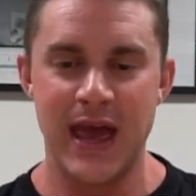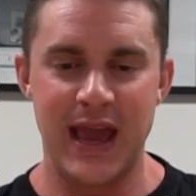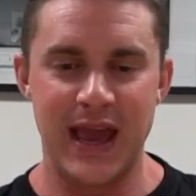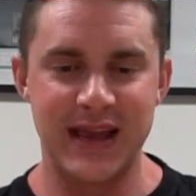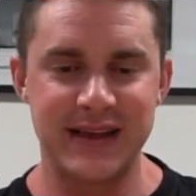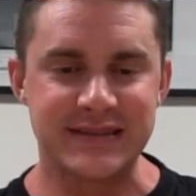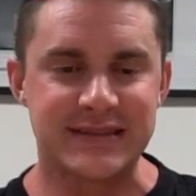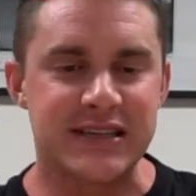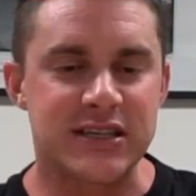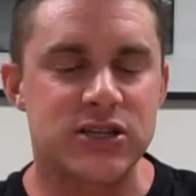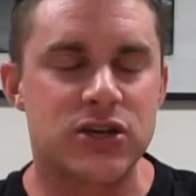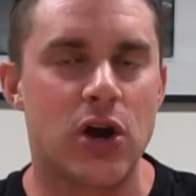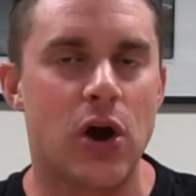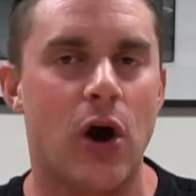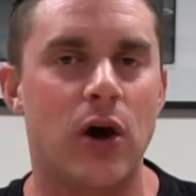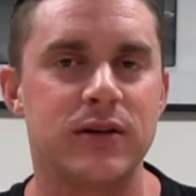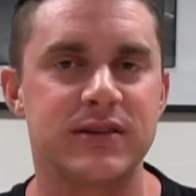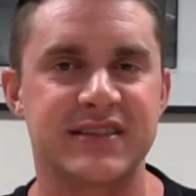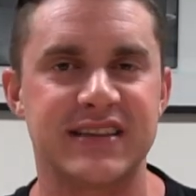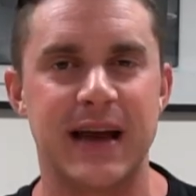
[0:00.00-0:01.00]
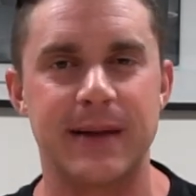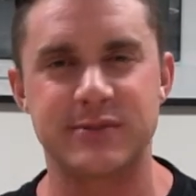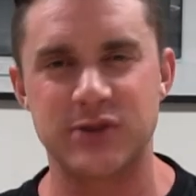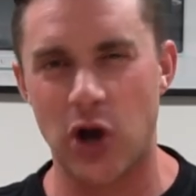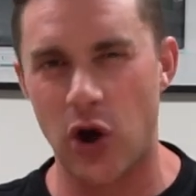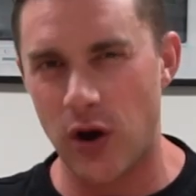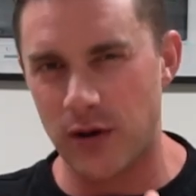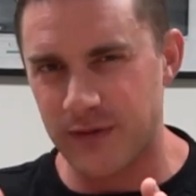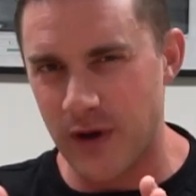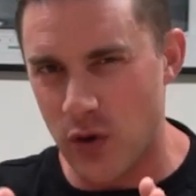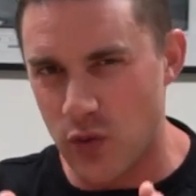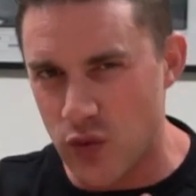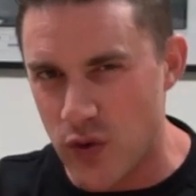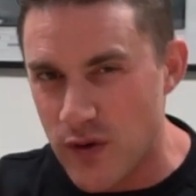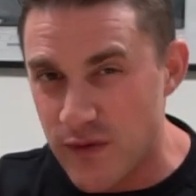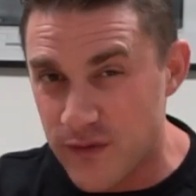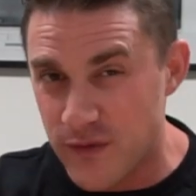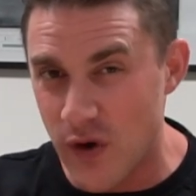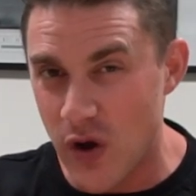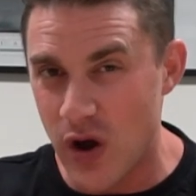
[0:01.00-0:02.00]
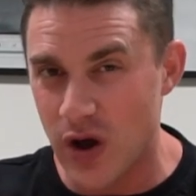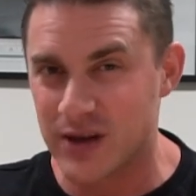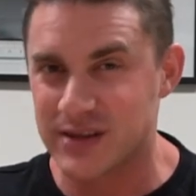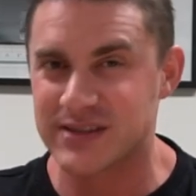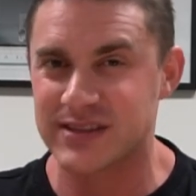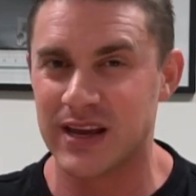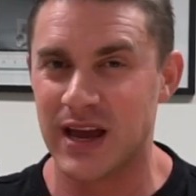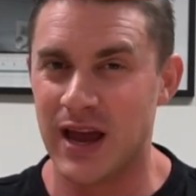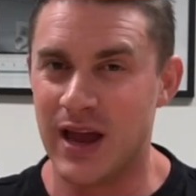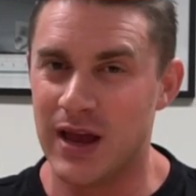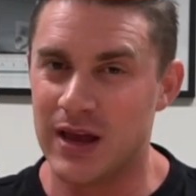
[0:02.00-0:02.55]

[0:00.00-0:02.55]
is this concept of reverse